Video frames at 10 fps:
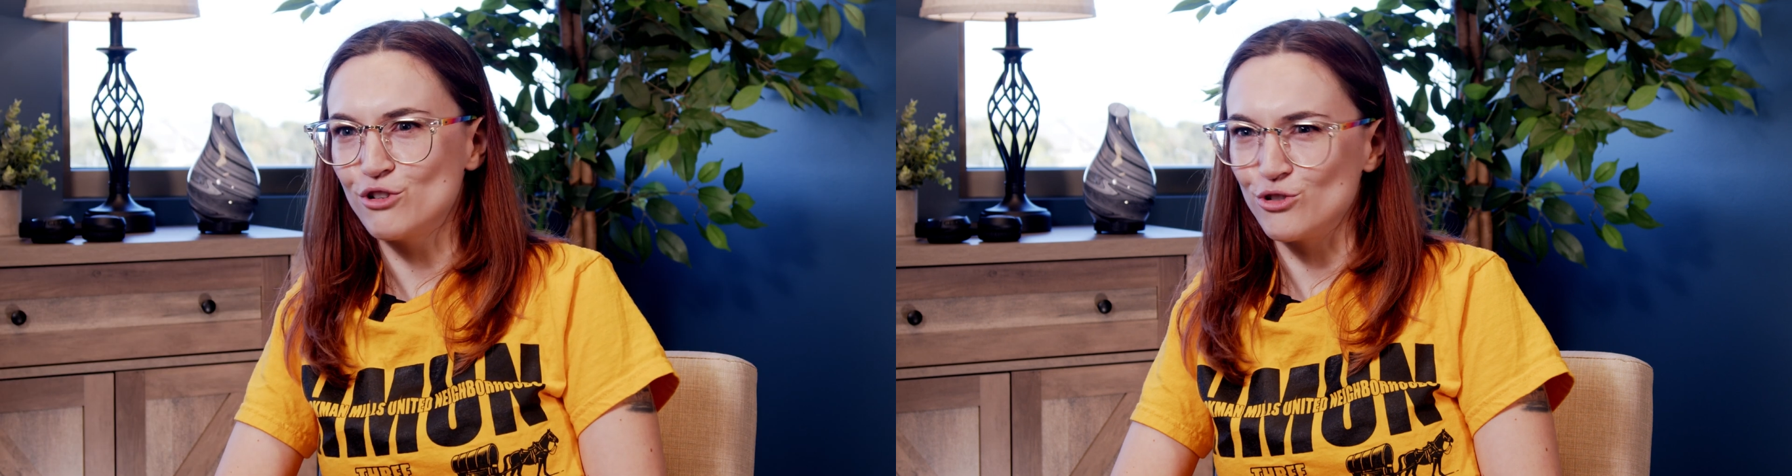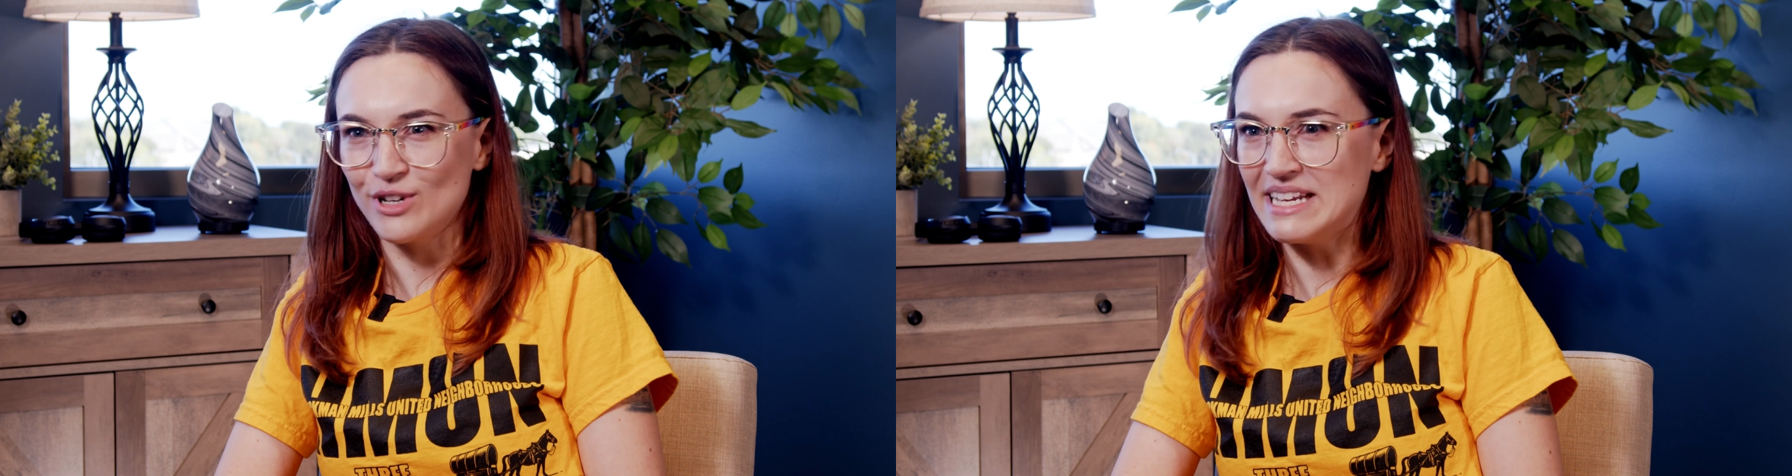
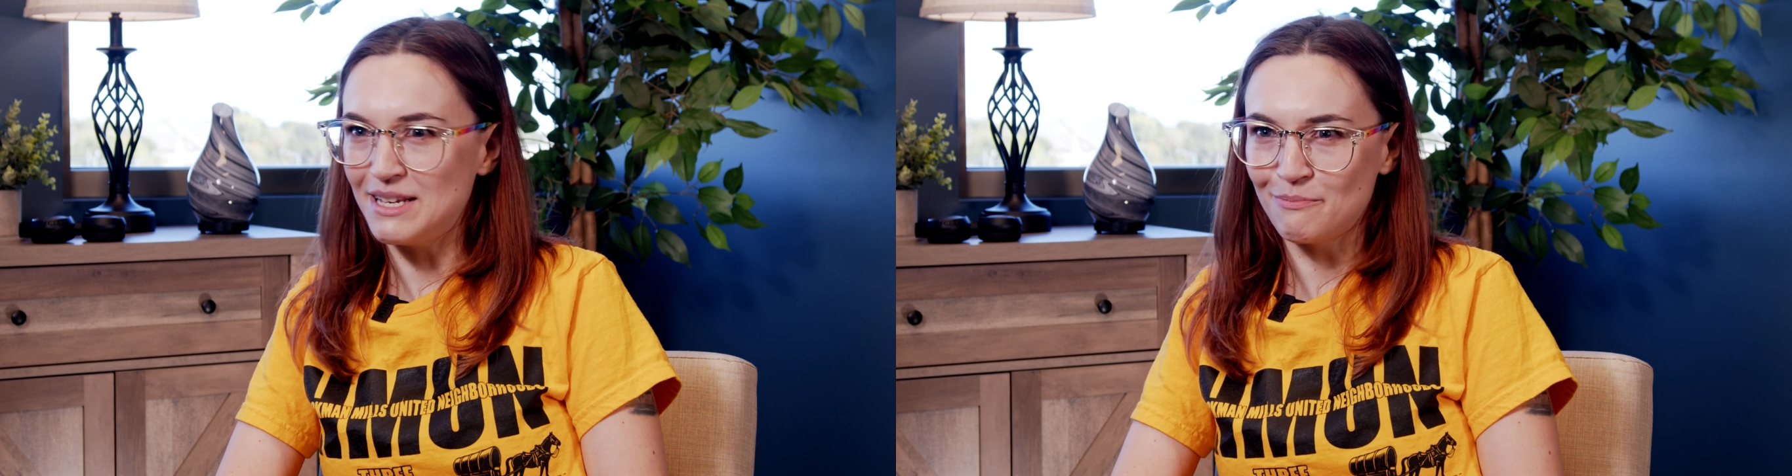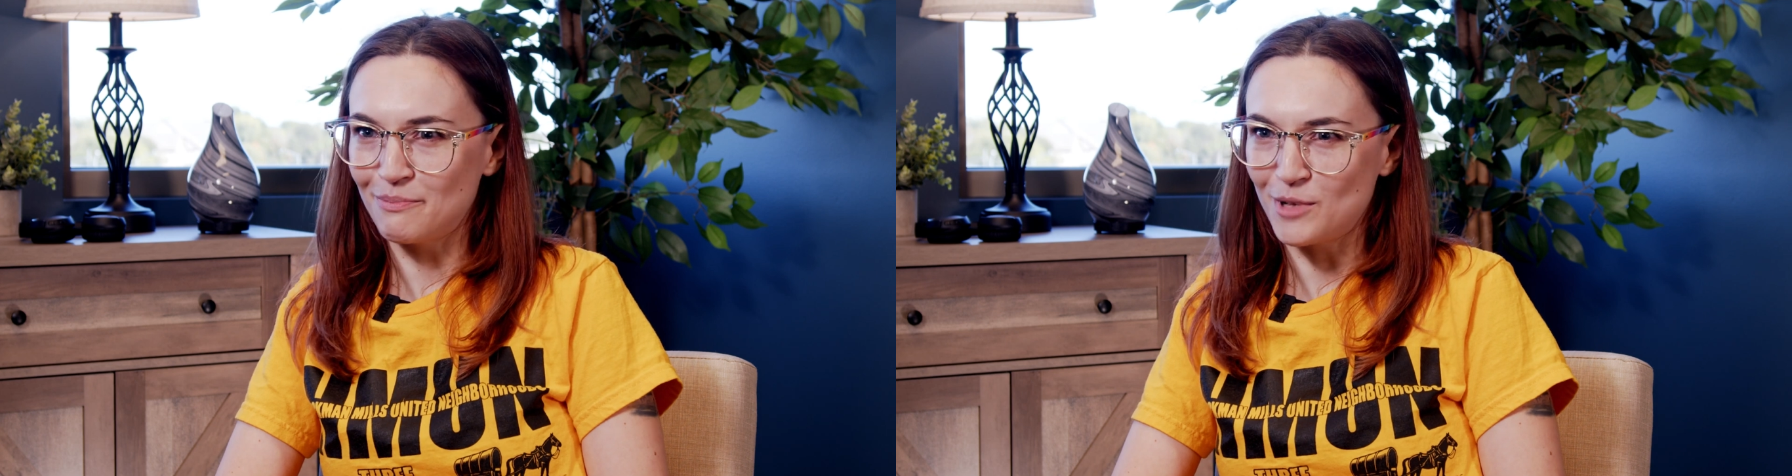
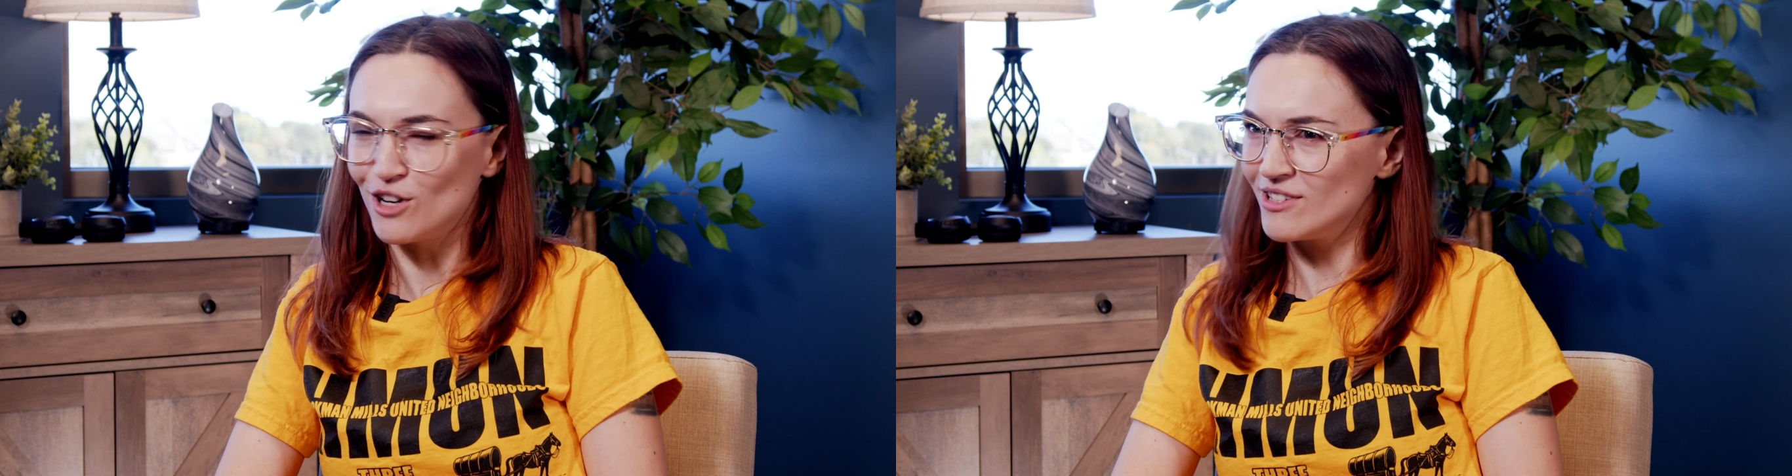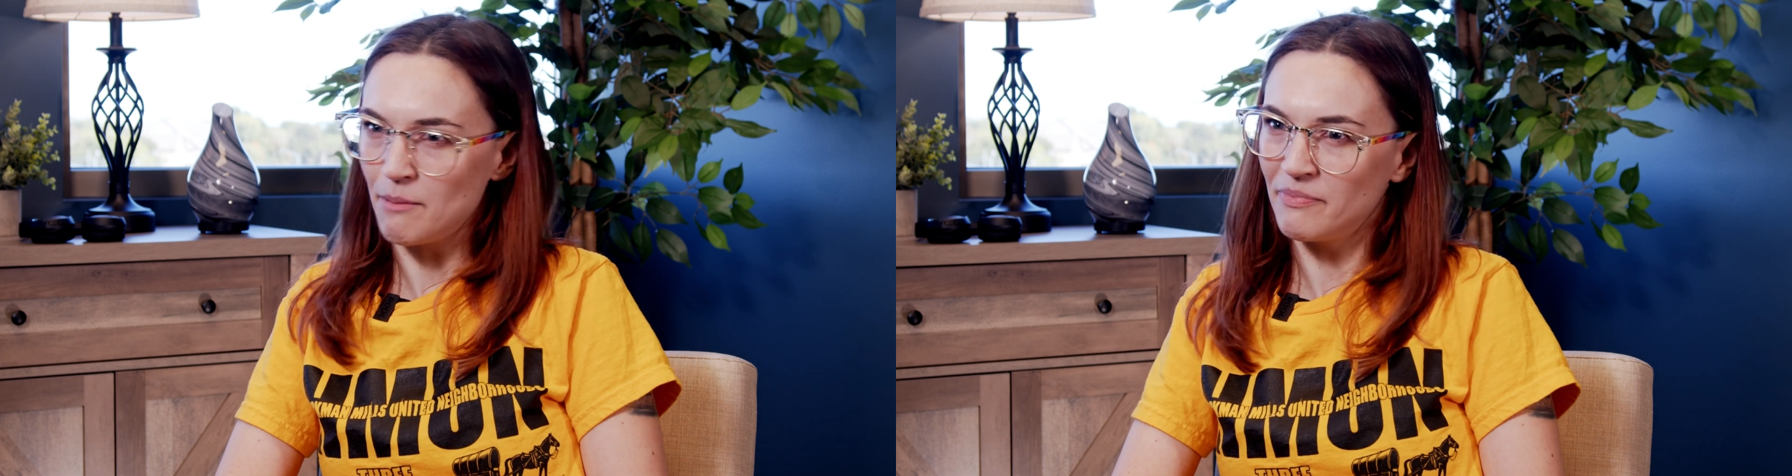dream or
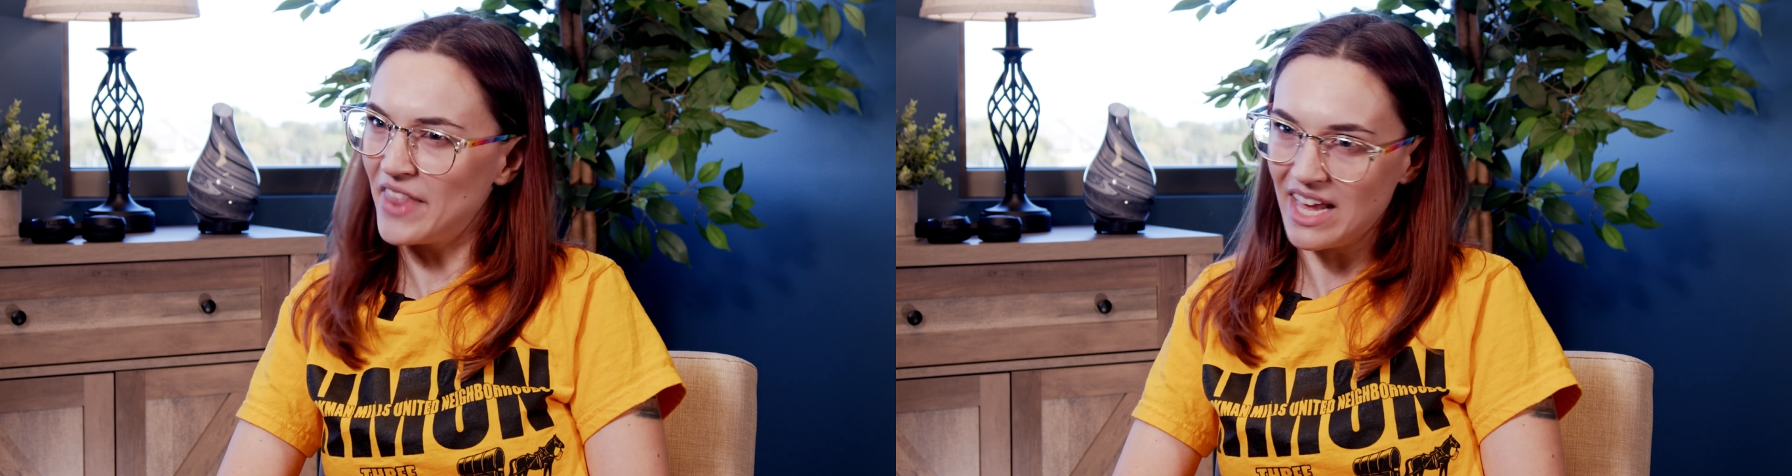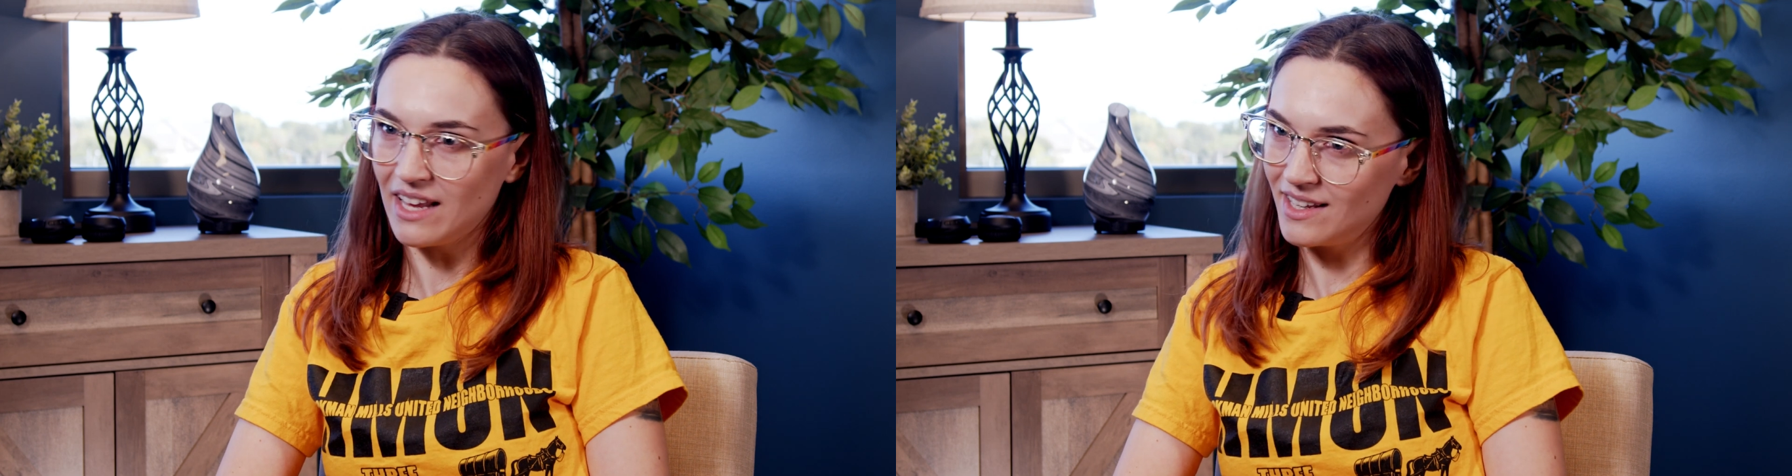
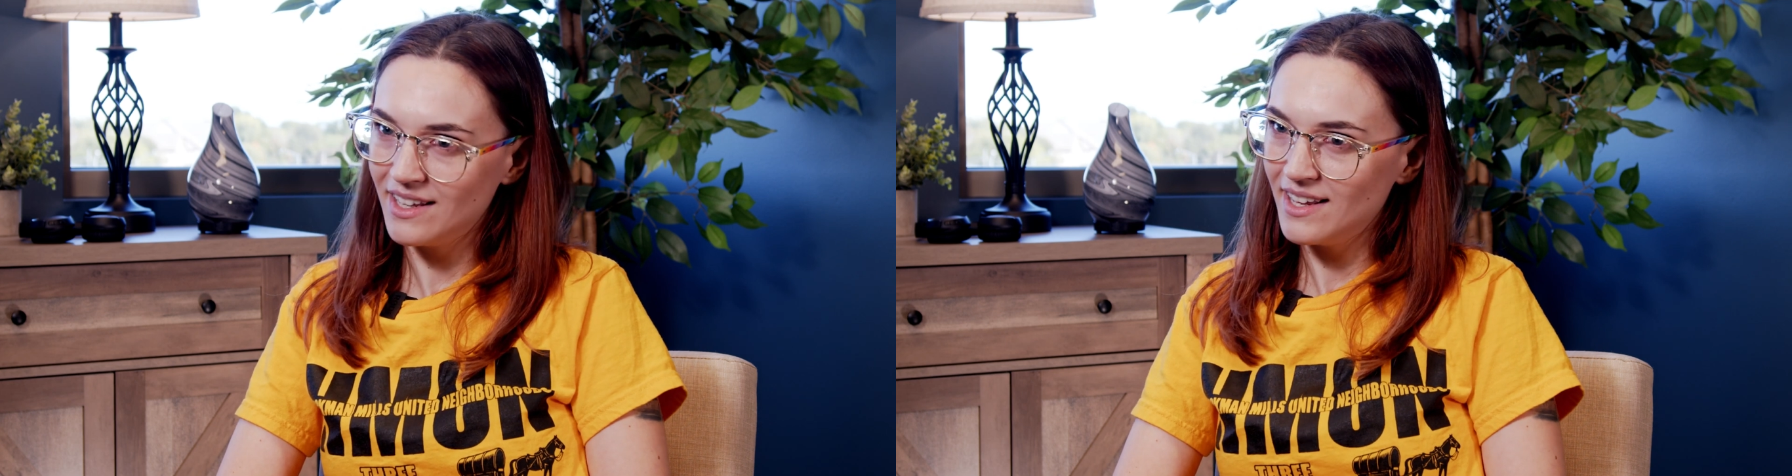something.